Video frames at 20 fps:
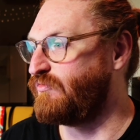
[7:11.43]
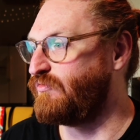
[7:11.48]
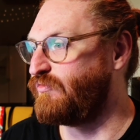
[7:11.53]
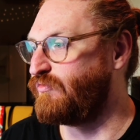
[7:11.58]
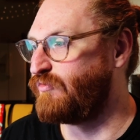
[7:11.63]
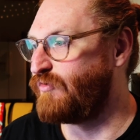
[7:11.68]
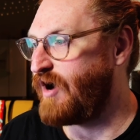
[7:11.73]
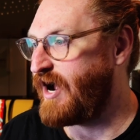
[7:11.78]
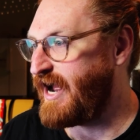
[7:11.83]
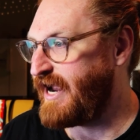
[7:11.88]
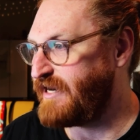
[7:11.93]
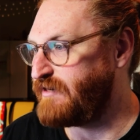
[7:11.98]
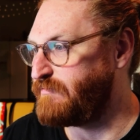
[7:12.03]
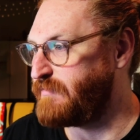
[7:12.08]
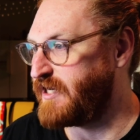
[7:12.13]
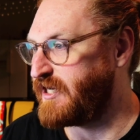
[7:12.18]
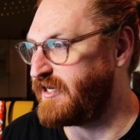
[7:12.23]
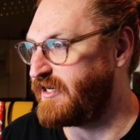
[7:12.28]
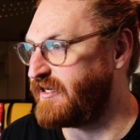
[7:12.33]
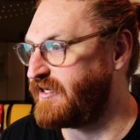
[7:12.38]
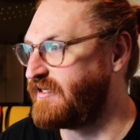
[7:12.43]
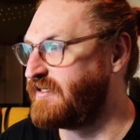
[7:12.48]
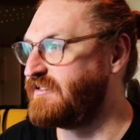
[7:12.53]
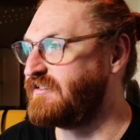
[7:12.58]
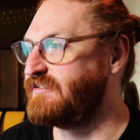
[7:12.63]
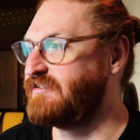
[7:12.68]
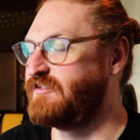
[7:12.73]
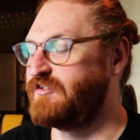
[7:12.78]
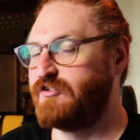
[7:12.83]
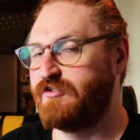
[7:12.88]
ride me.
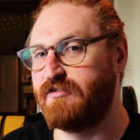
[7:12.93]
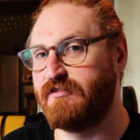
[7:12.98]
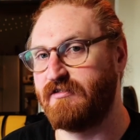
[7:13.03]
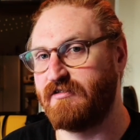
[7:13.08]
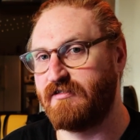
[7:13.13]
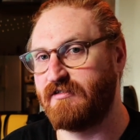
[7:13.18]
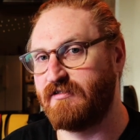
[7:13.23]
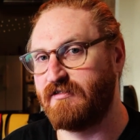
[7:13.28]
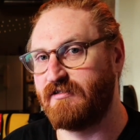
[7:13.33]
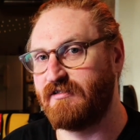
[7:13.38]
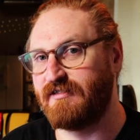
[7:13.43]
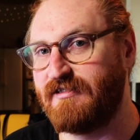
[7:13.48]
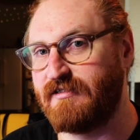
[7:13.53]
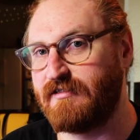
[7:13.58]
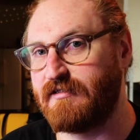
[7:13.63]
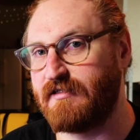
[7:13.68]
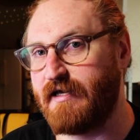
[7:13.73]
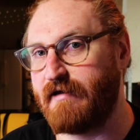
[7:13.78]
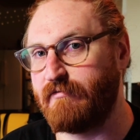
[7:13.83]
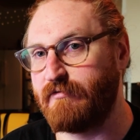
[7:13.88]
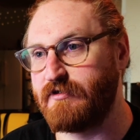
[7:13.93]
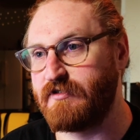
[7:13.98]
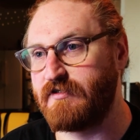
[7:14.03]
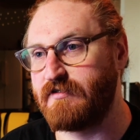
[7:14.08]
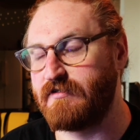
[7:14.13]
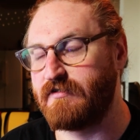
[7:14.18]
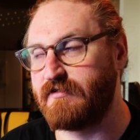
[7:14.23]
That was